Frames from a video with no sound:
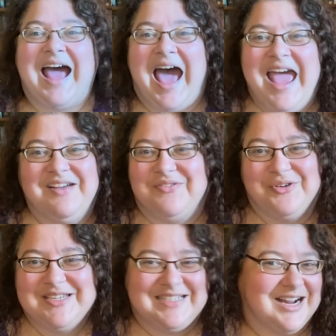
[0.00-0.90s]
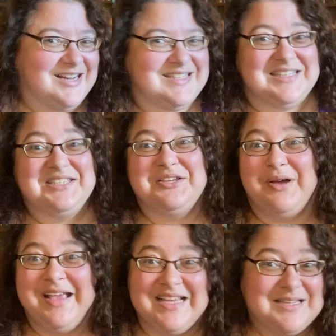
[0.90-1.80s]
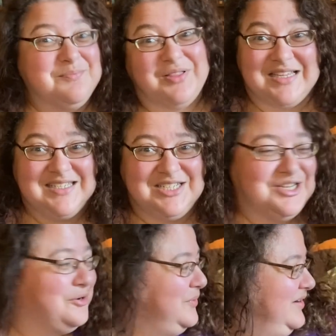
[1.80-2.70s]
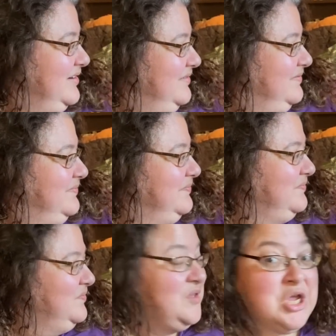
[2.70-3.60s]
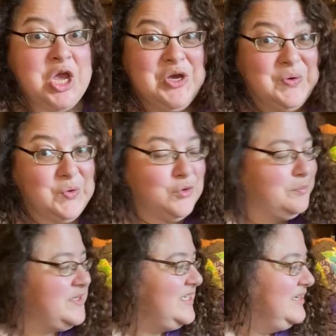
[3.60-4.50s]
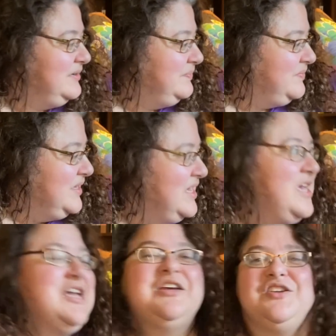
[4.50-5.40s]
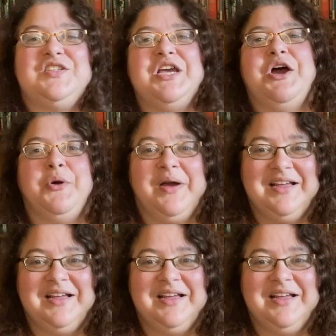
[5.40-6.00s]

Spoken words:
I have 4 starts. So I guess I'm +2. Oops. So